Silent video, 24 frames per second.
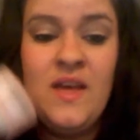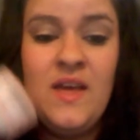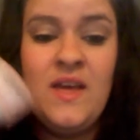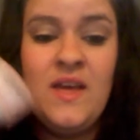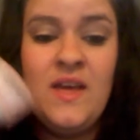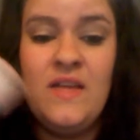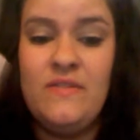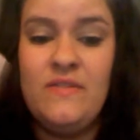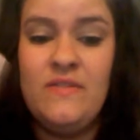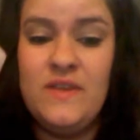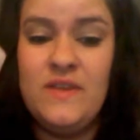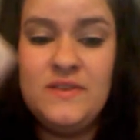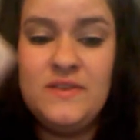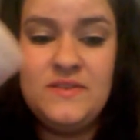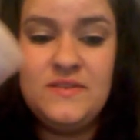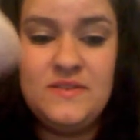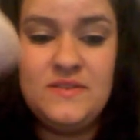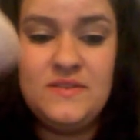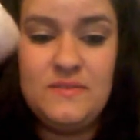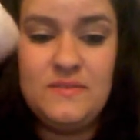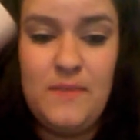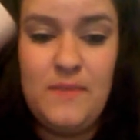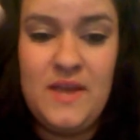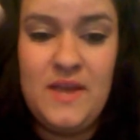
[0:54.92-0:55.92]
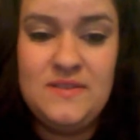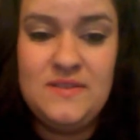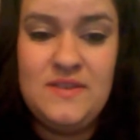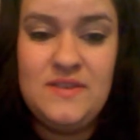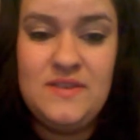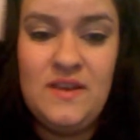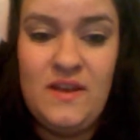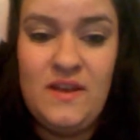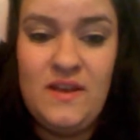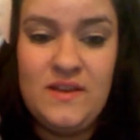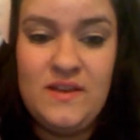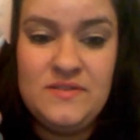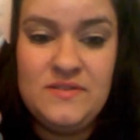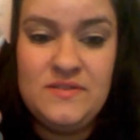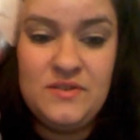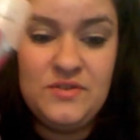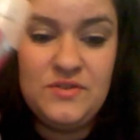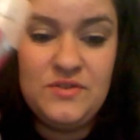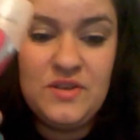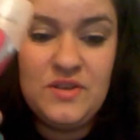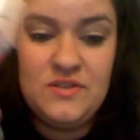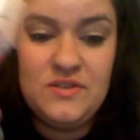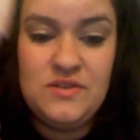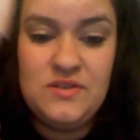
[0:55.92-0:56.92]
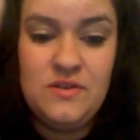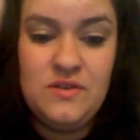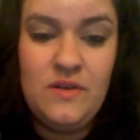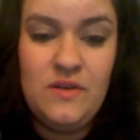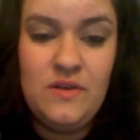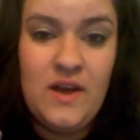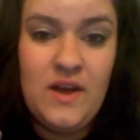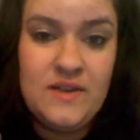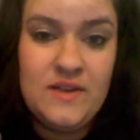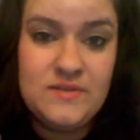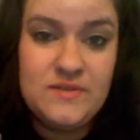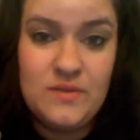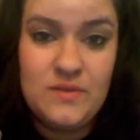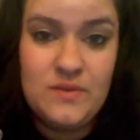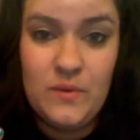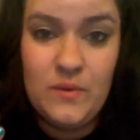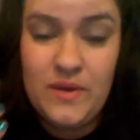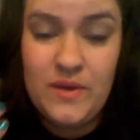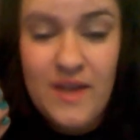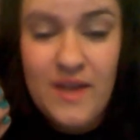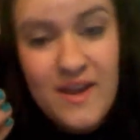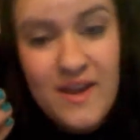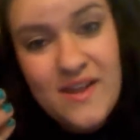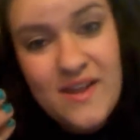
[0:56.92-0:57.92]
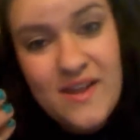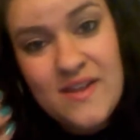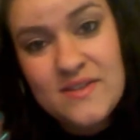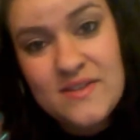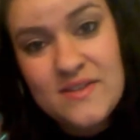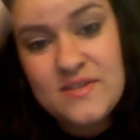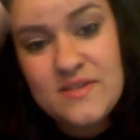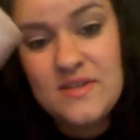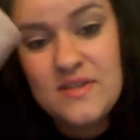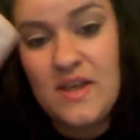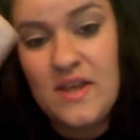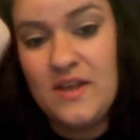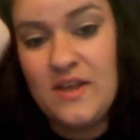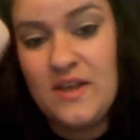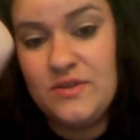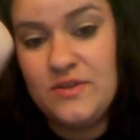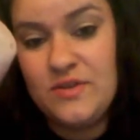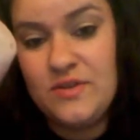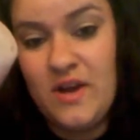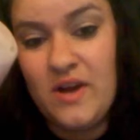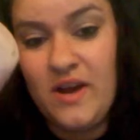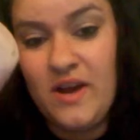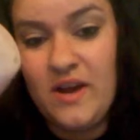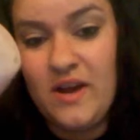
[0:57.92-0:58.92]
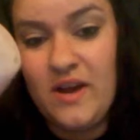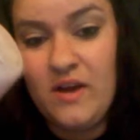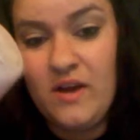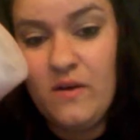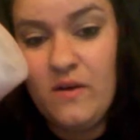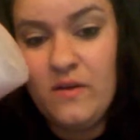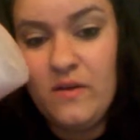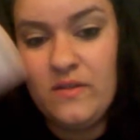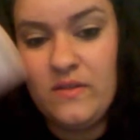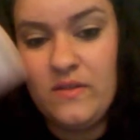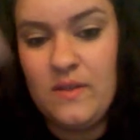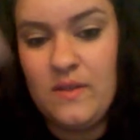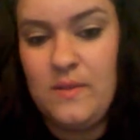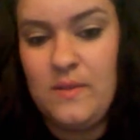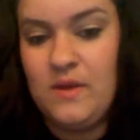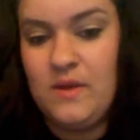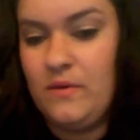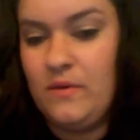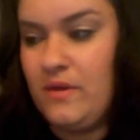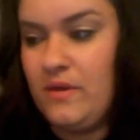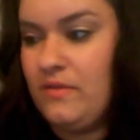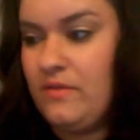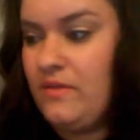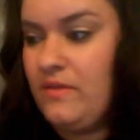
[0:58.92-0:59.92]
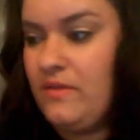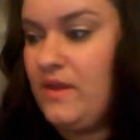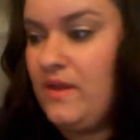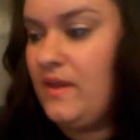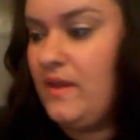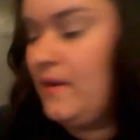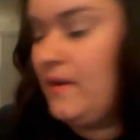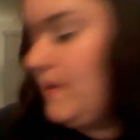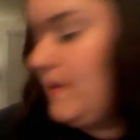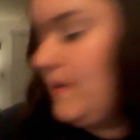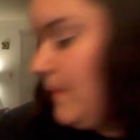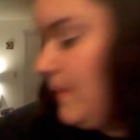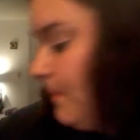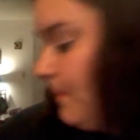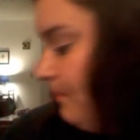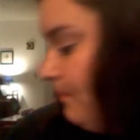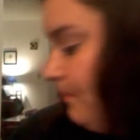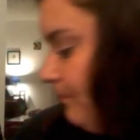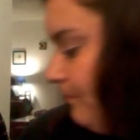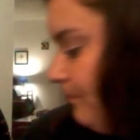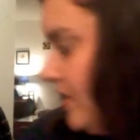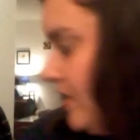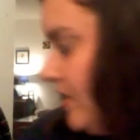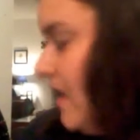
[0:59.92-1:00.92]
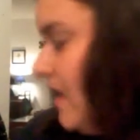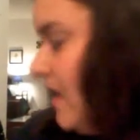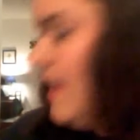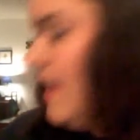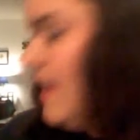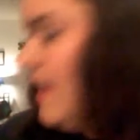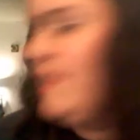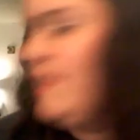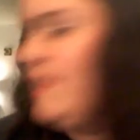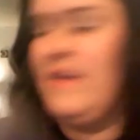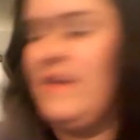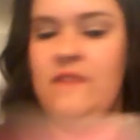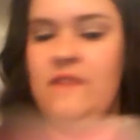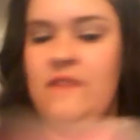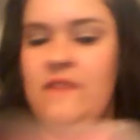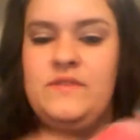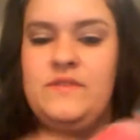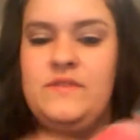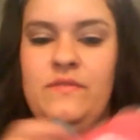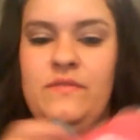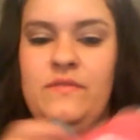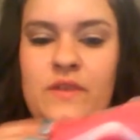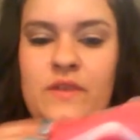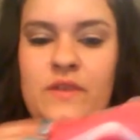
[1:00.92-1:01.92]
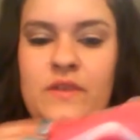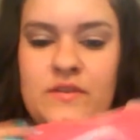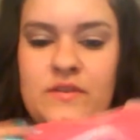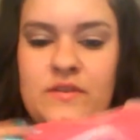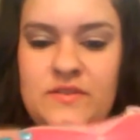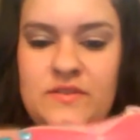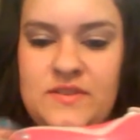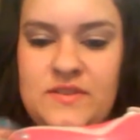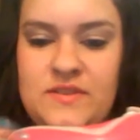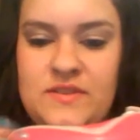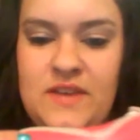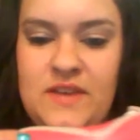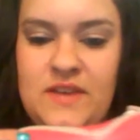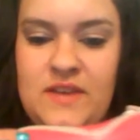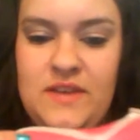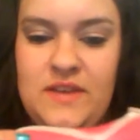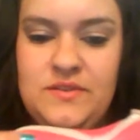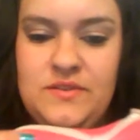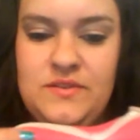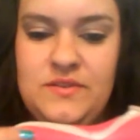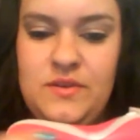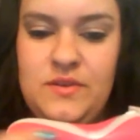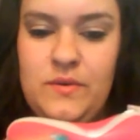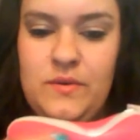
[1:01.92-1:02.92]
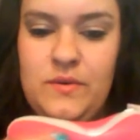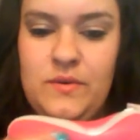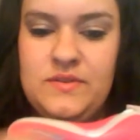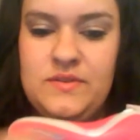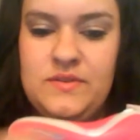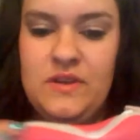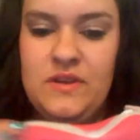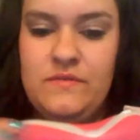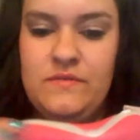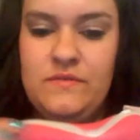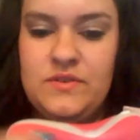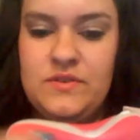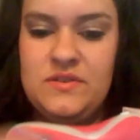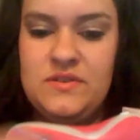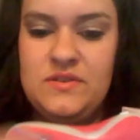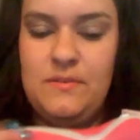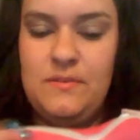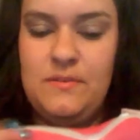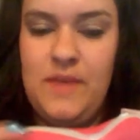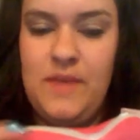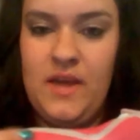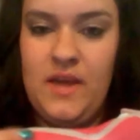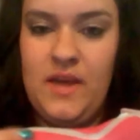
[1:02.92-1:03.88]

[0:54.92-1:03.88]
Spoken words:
this is amazing. I suggest you guys go get it and try it out and let me know what you think. And they have different designs too, instead of just the pink